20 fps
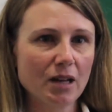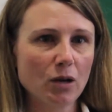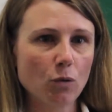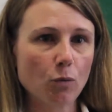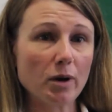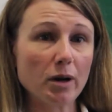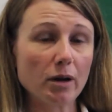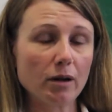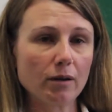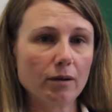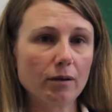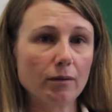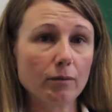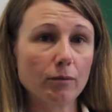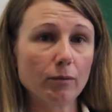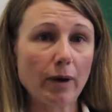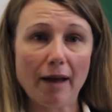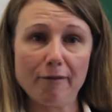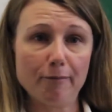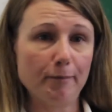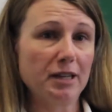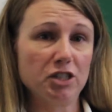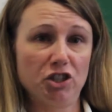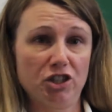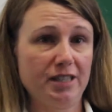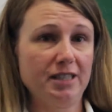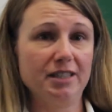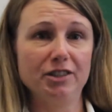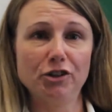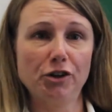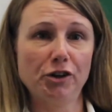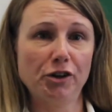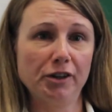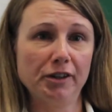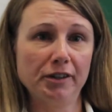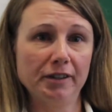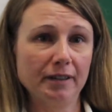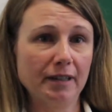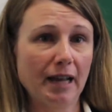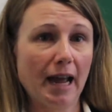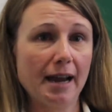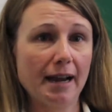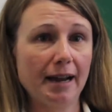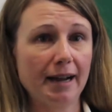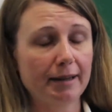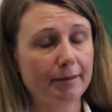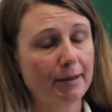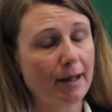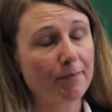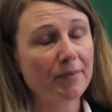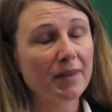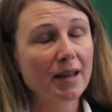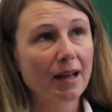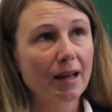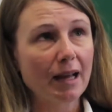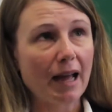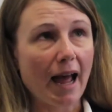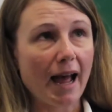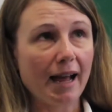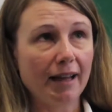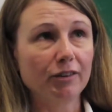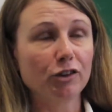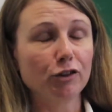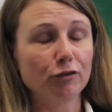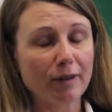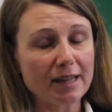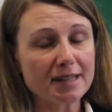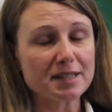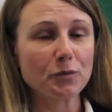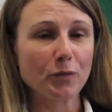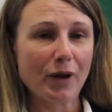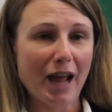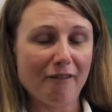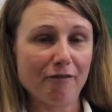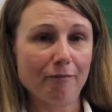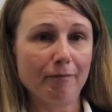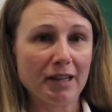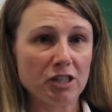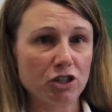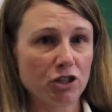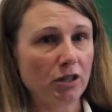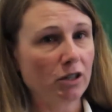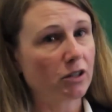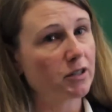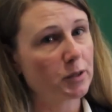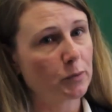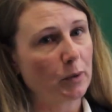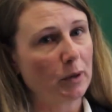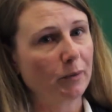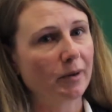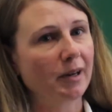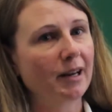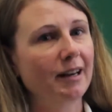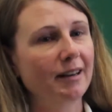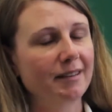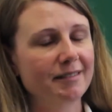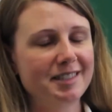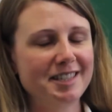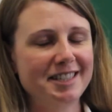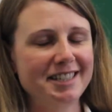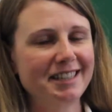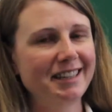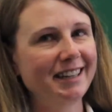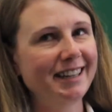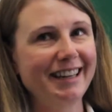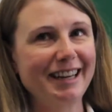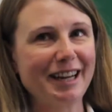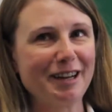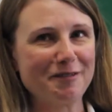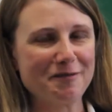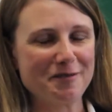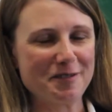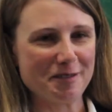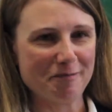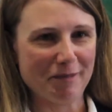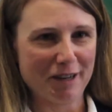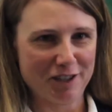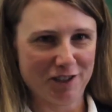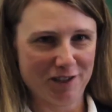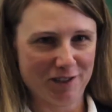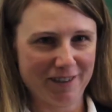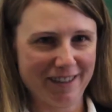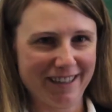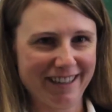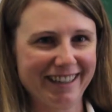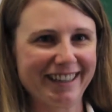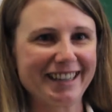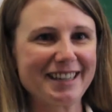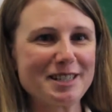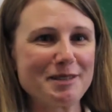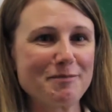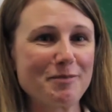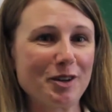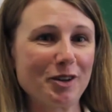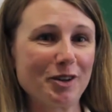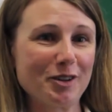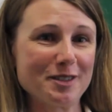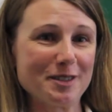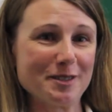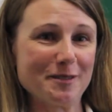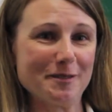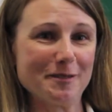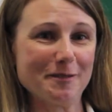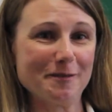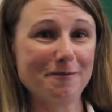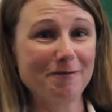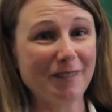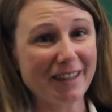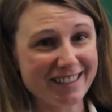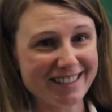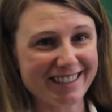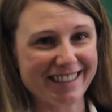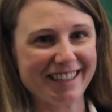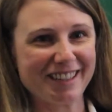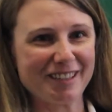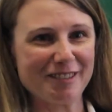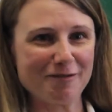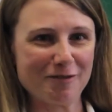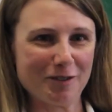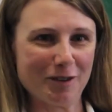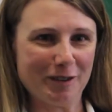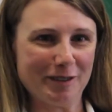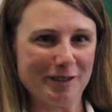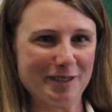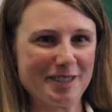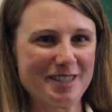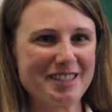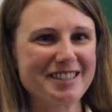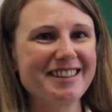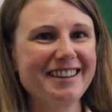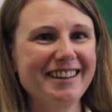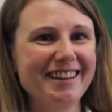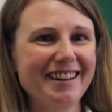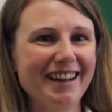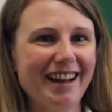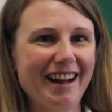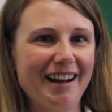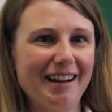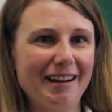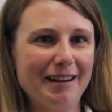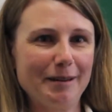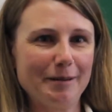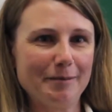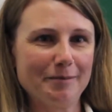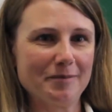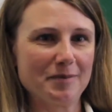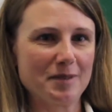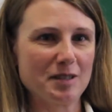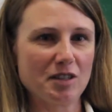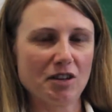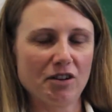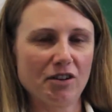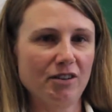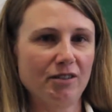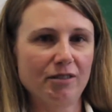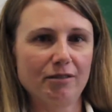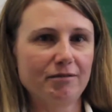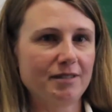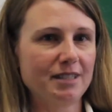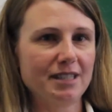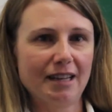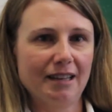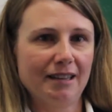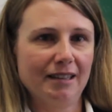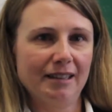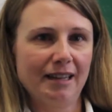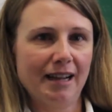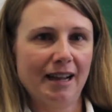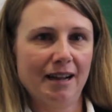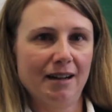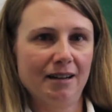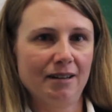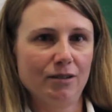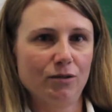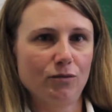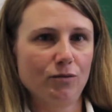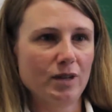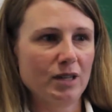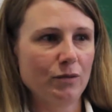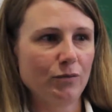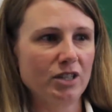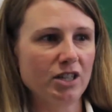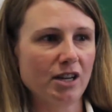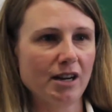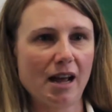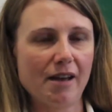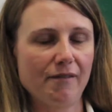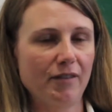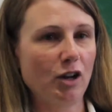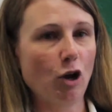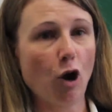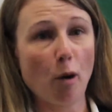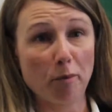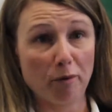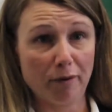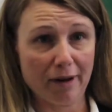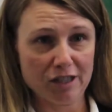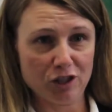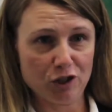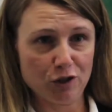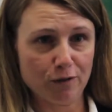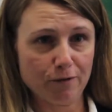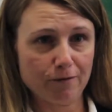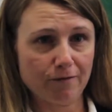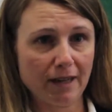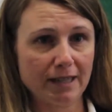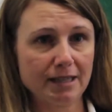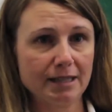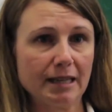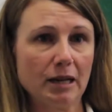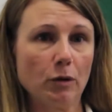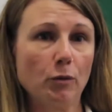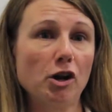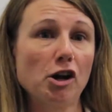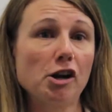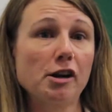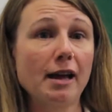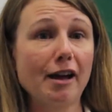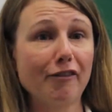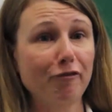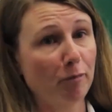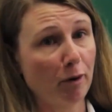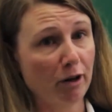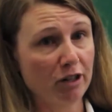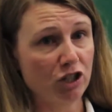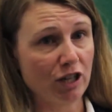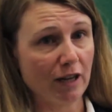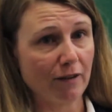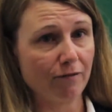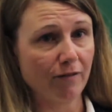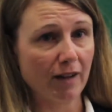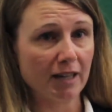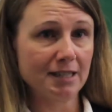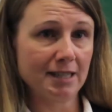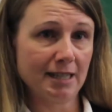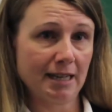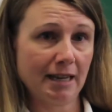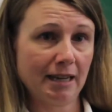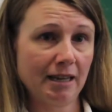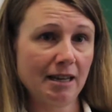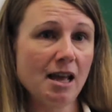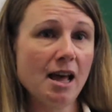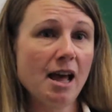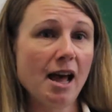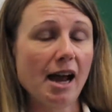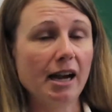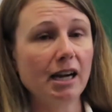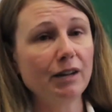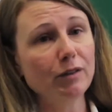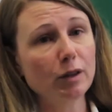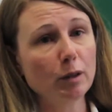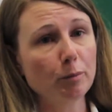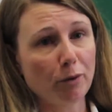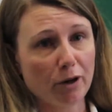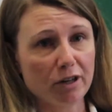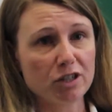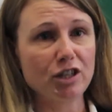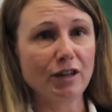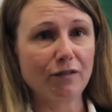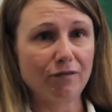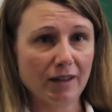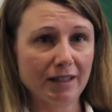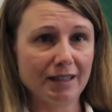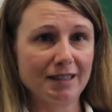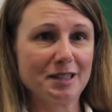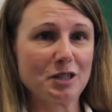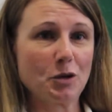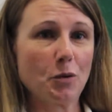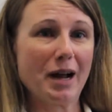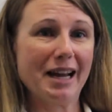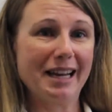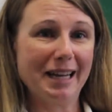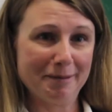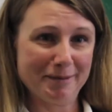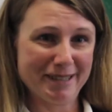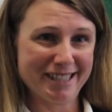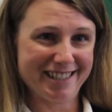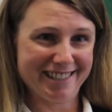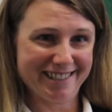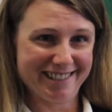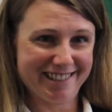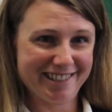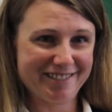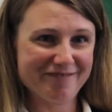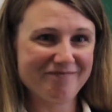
We we haven't measured it. No. Mm -hmm. I know. And the reason we haven't measured it, because we would dearly love to measure it, is because of funding, of course. Um, so altogether now, we, we don't have any operational funding. We only have project funding, and even the project funding is quite limited.